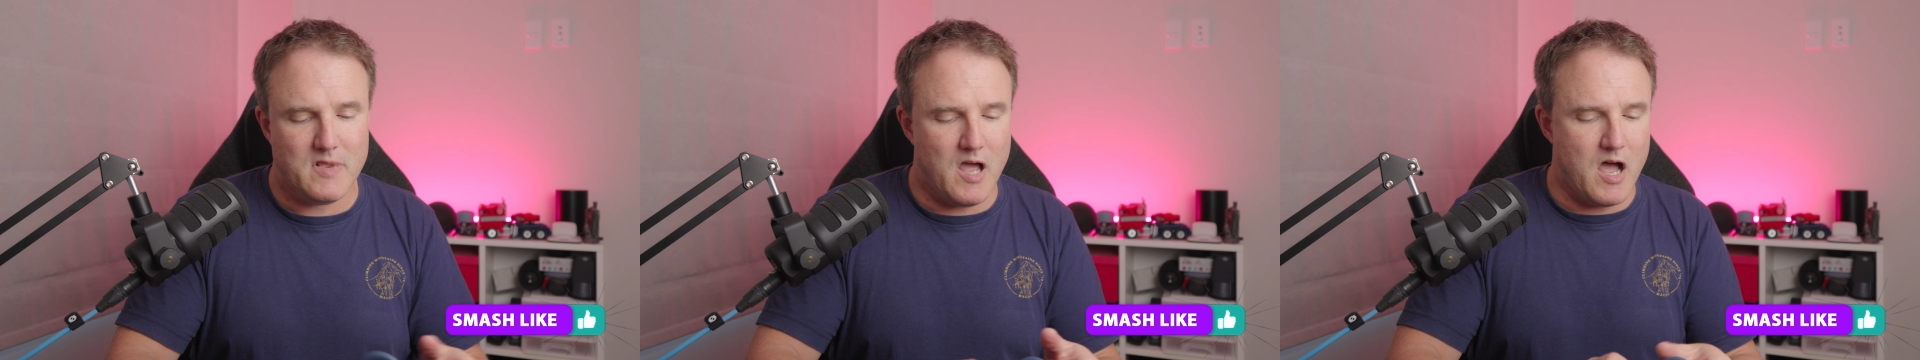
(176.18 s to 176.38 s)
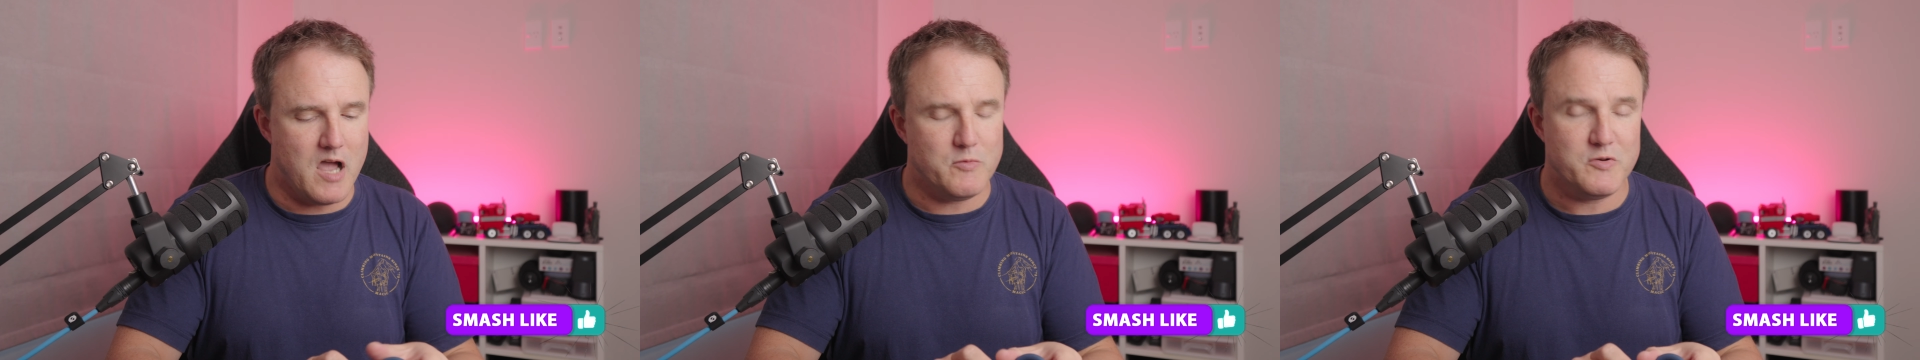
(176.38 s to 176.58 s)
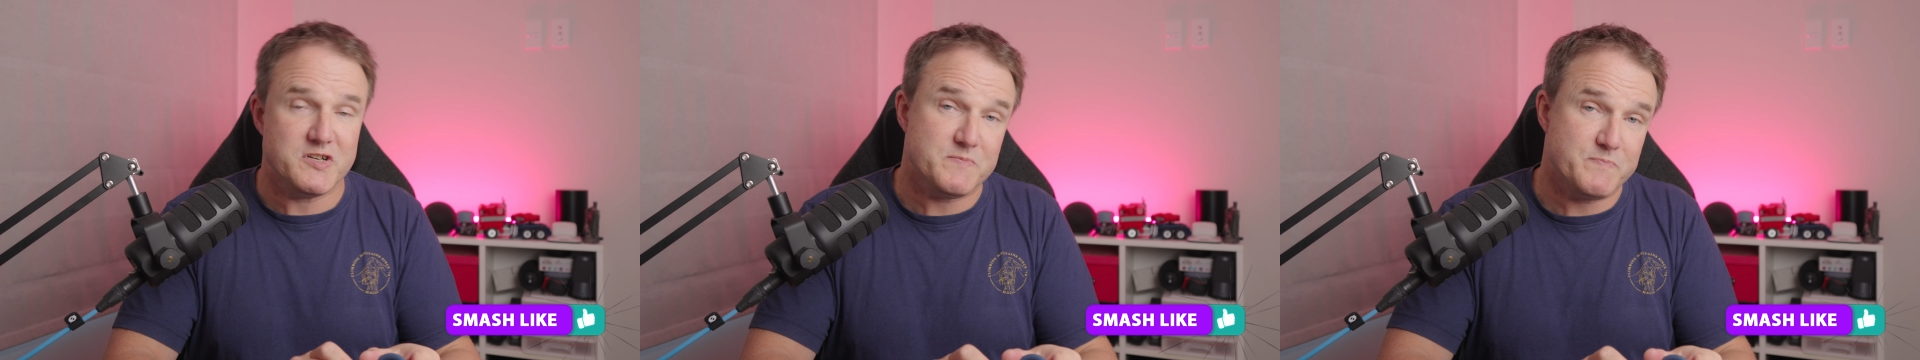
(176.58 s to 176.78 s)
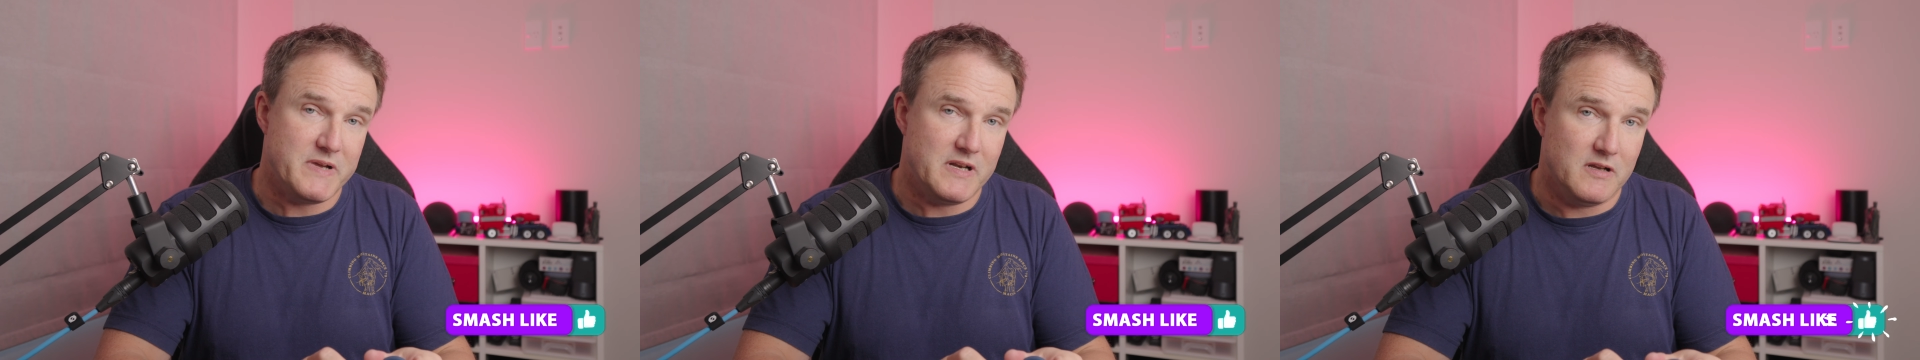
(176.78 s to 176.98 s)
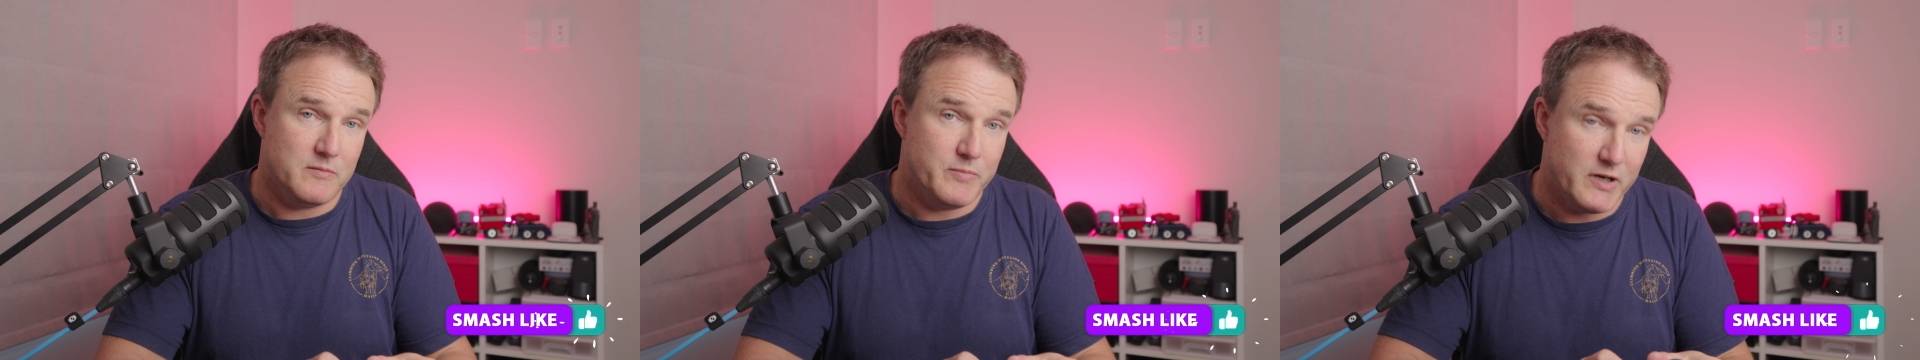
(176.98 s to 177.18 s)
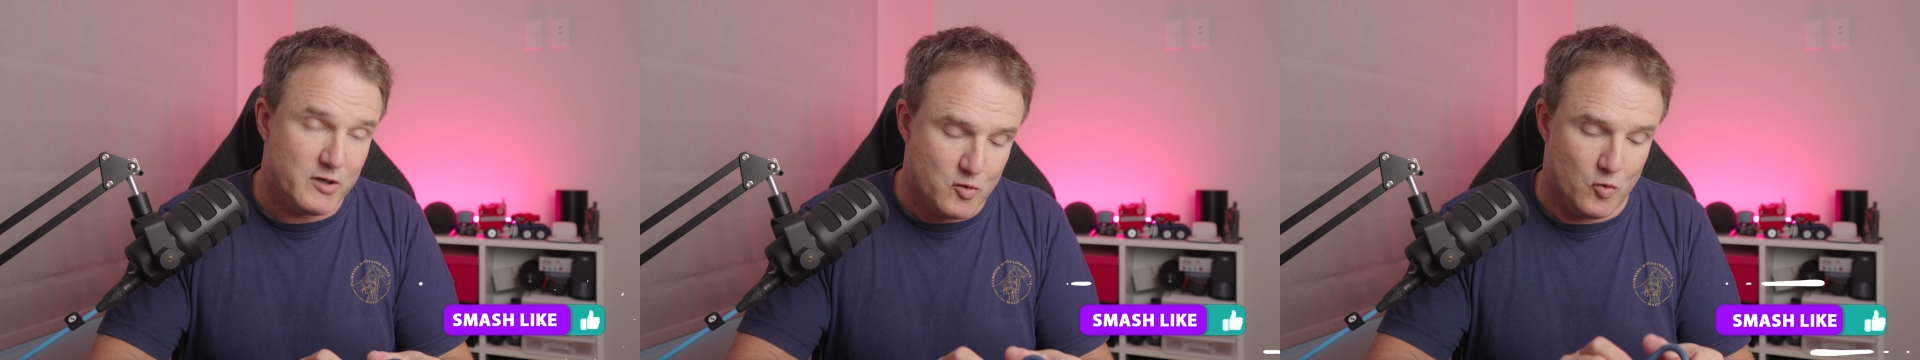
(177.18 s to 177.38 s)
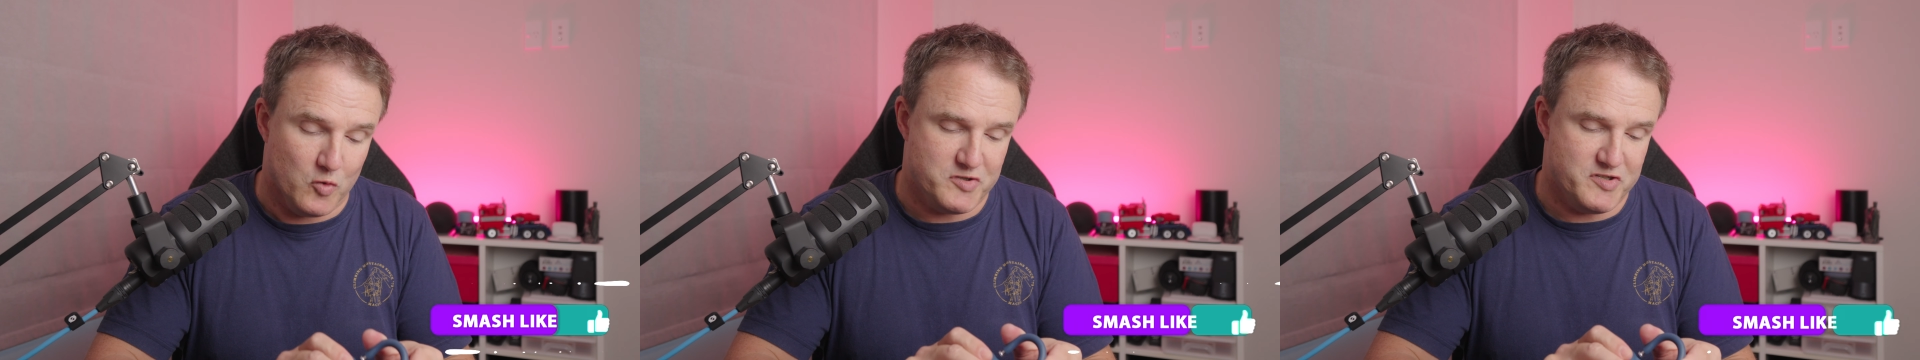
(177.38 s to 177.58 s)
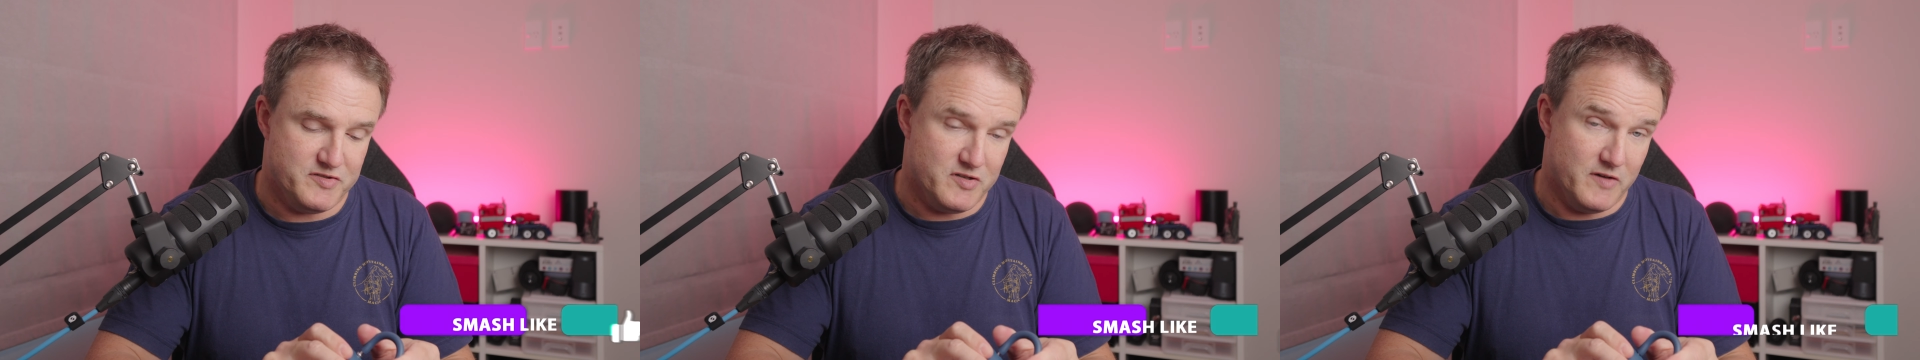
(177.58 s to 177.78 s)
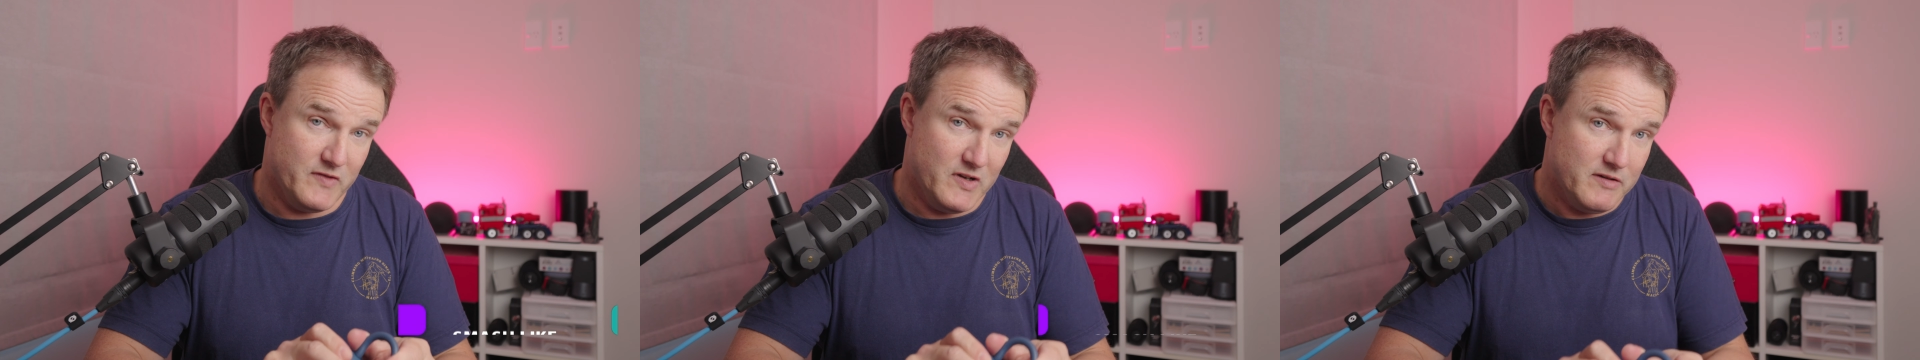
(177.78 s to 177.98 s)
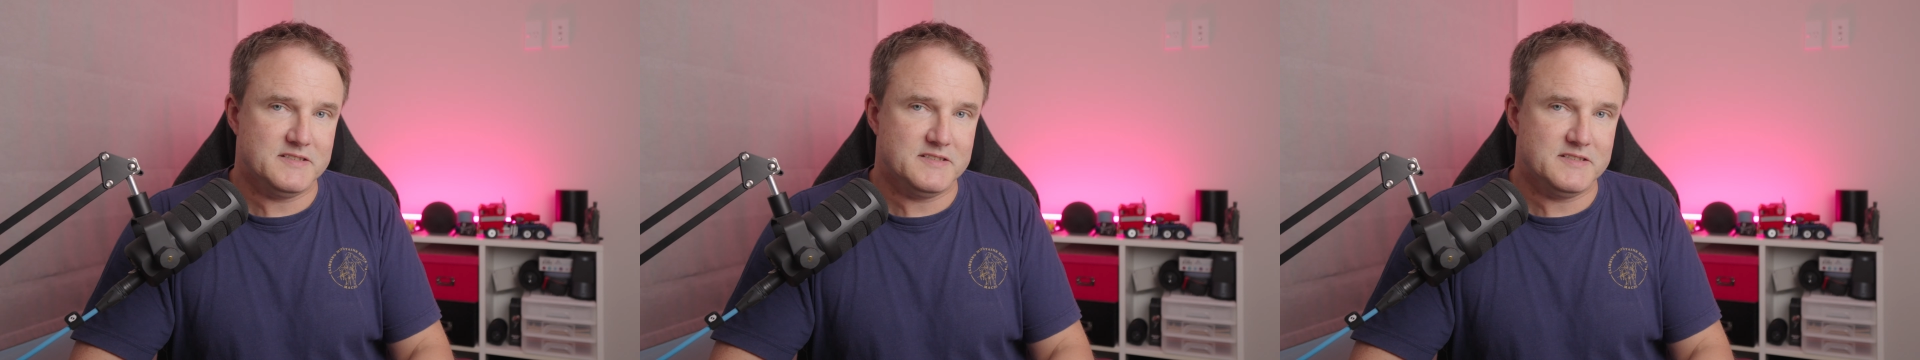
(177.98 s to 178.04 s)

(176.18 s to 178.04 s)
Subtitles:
I would just be a little bit cautious of it.